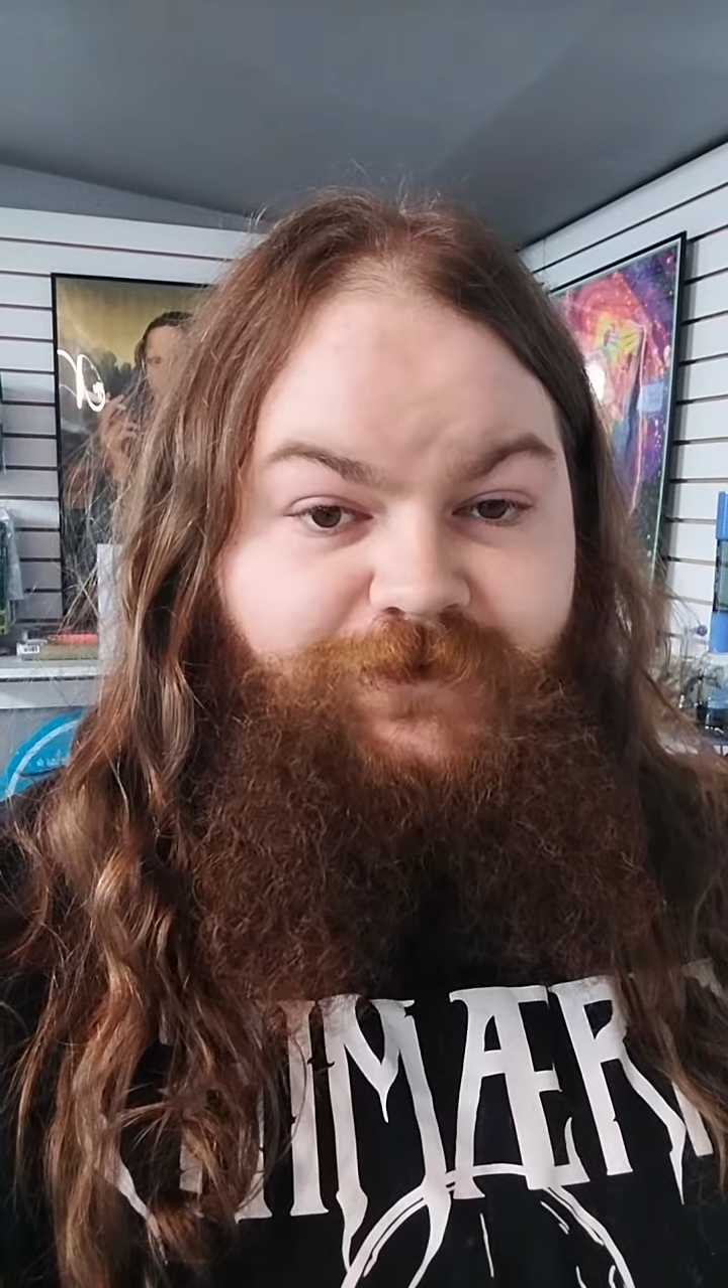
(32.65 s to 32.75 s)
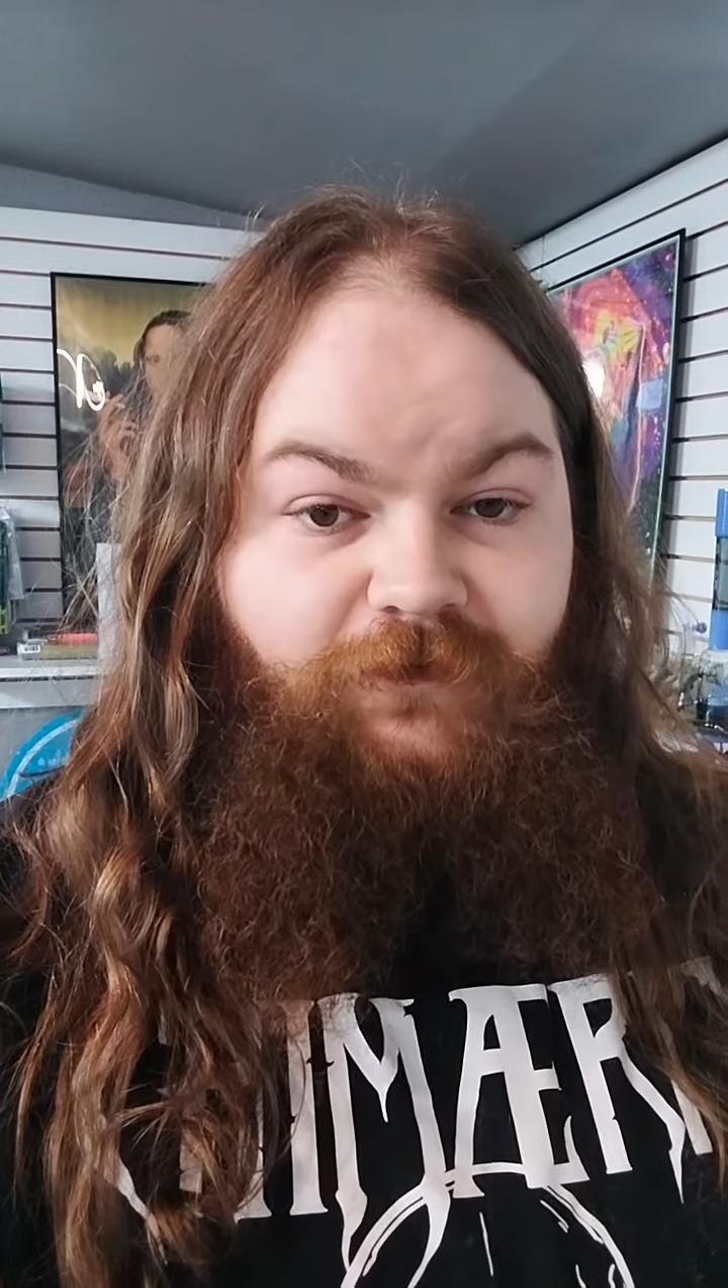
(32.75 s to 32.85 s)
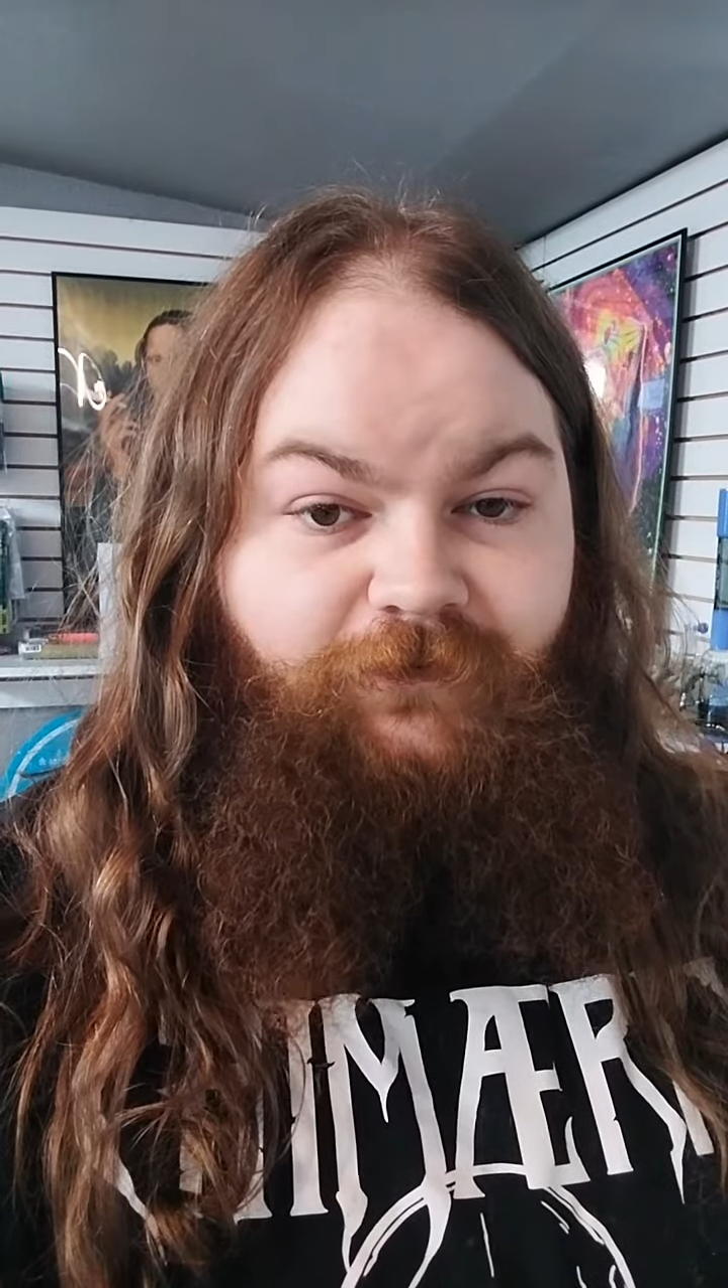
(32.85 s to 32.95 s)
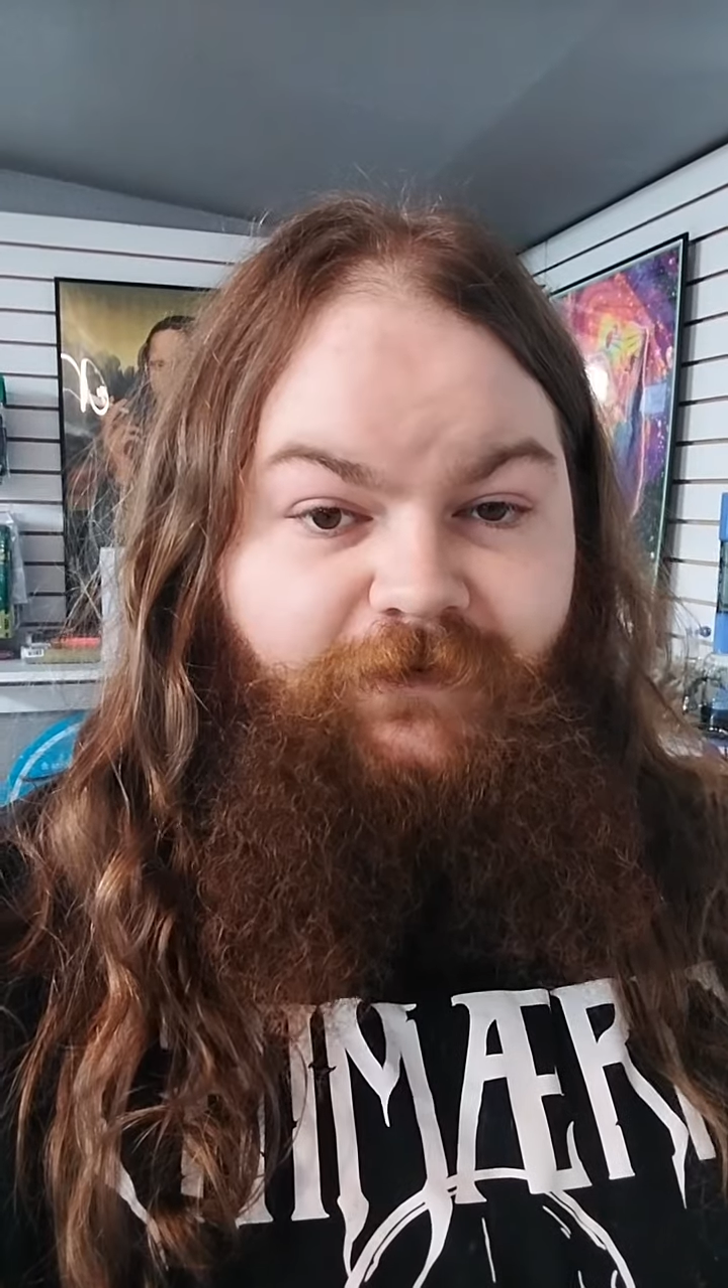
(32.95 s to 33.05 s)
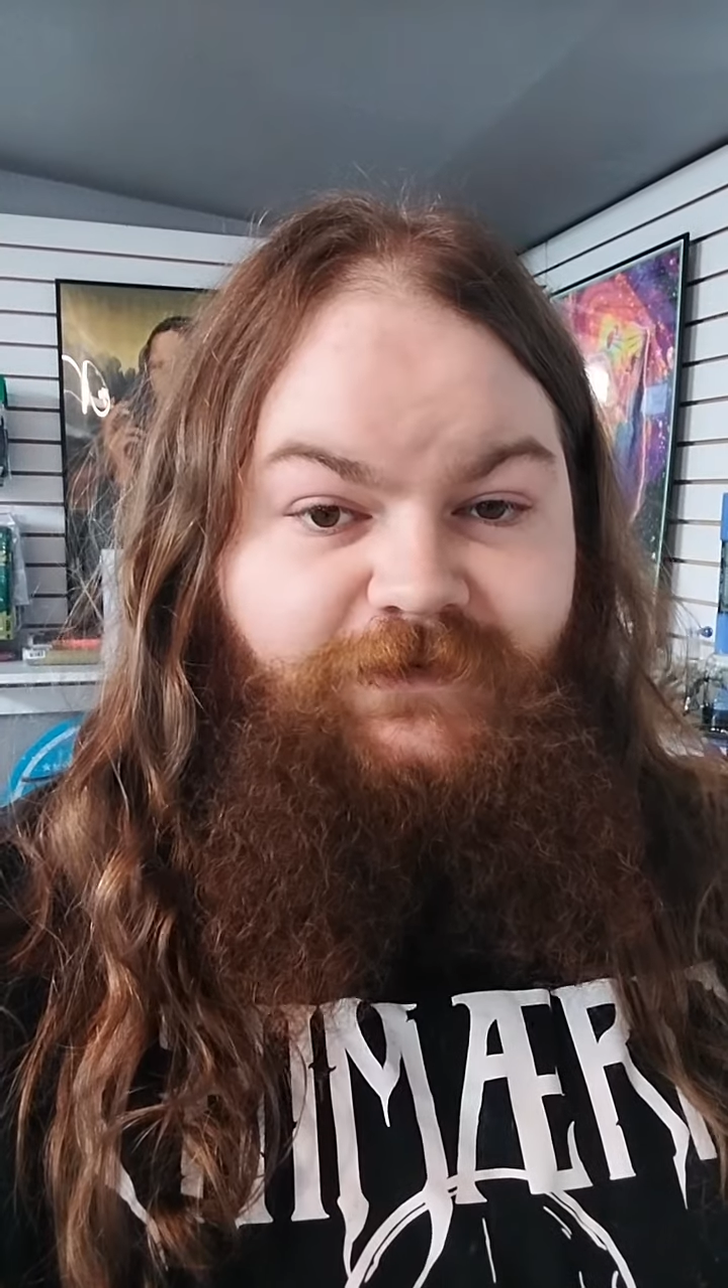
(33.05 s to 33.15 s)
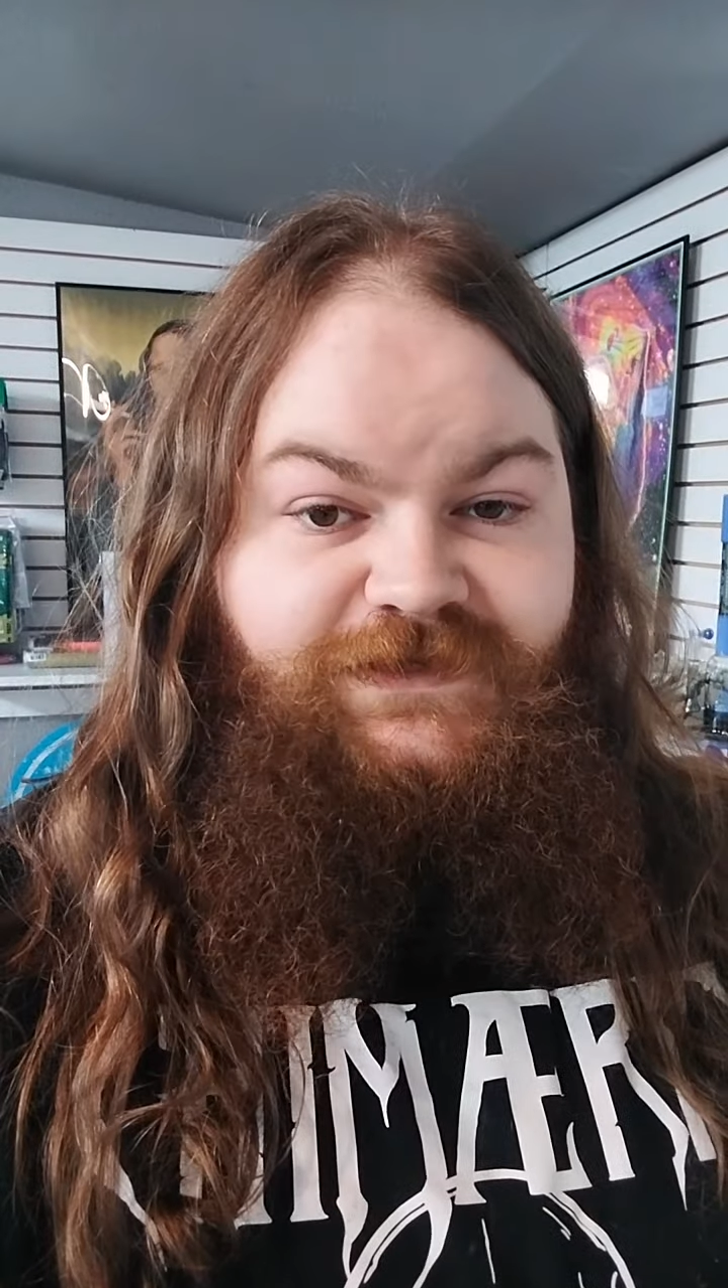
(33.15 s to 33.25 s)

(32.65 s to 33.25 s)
dove in to